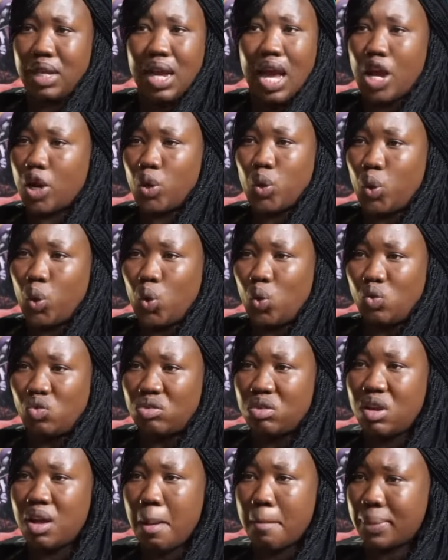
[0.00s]
I don't know.
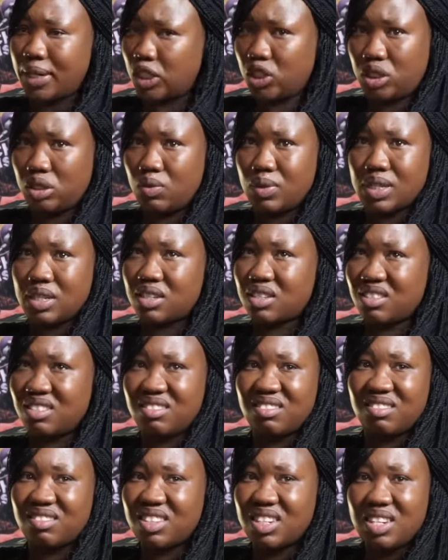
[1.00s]
But she was
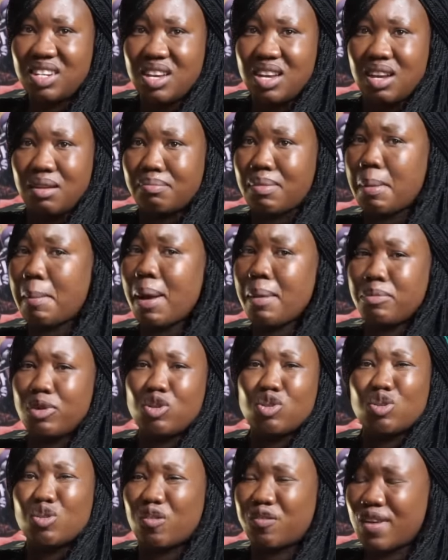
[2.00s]
in... My mom
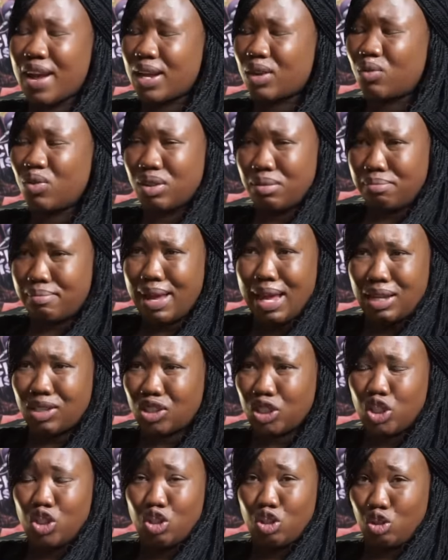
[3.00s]
used to fight with men.
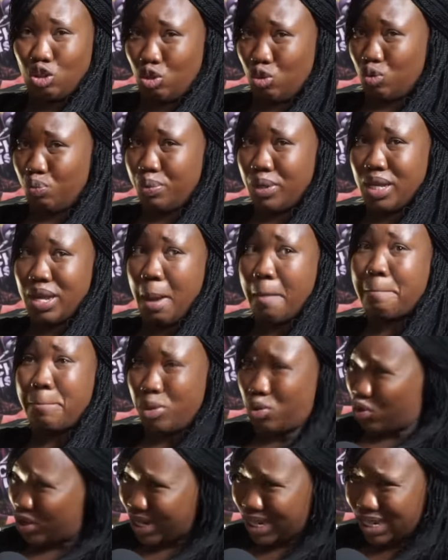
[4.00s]
She used to be a
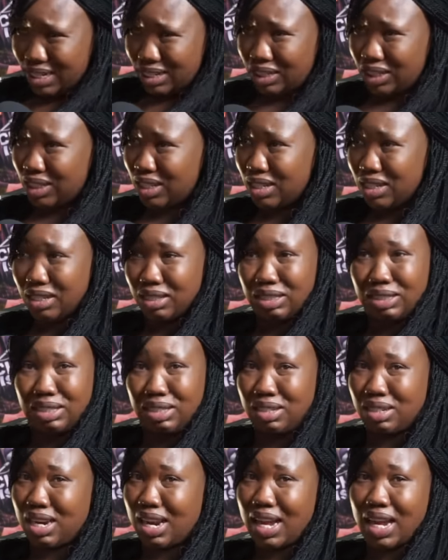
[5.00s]
bully.
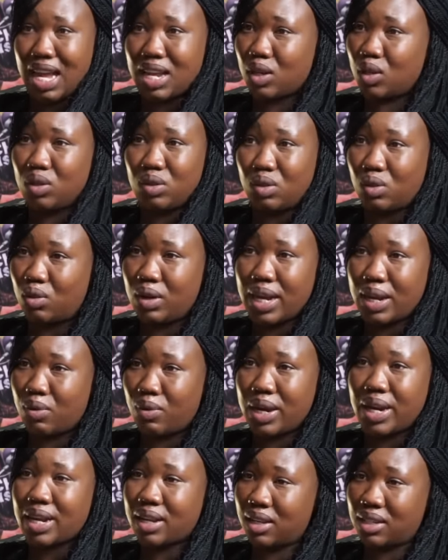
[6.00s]
She like, I don't know, like,
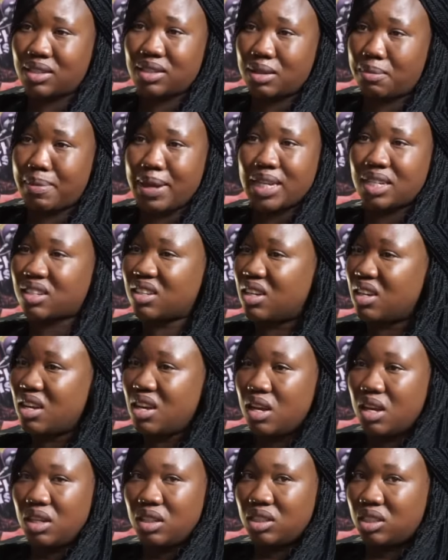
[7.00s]
what I can say, but
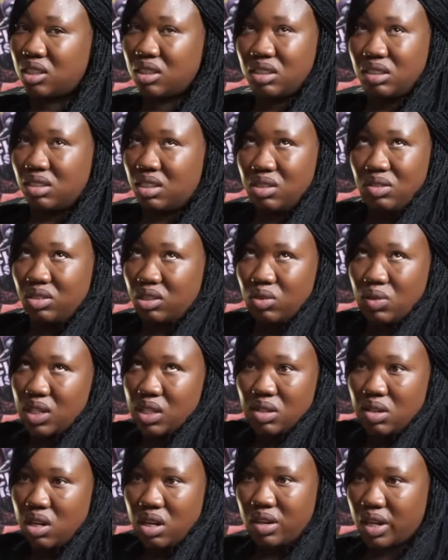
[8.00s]
she was
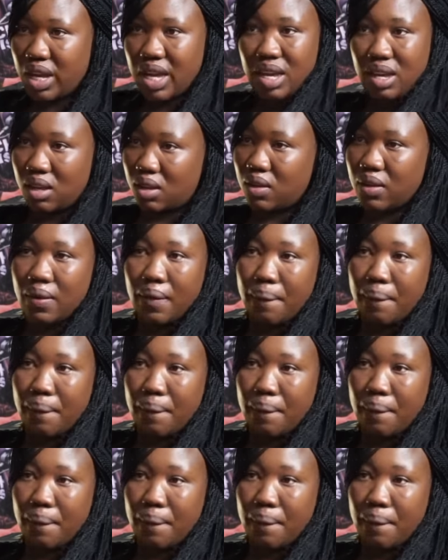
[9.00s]
not okay.